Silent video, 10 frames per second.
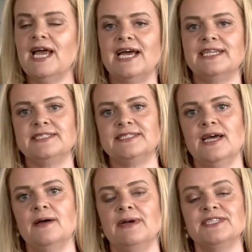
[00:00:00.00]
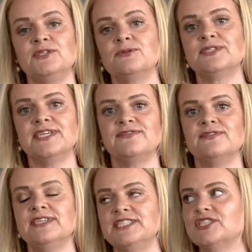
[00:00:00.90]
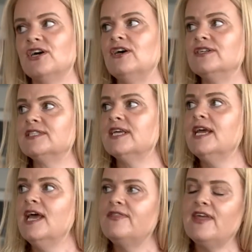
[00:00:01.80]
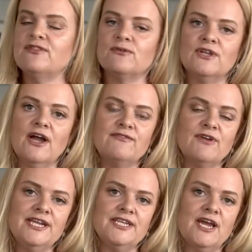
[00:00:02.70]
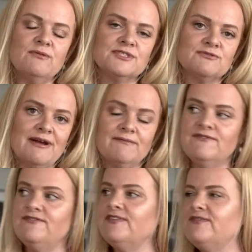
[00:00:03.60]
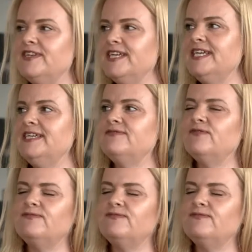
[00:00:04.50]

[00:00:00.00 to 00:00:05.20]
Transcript: And as you will see from this chart, they thought live radio was around 58%,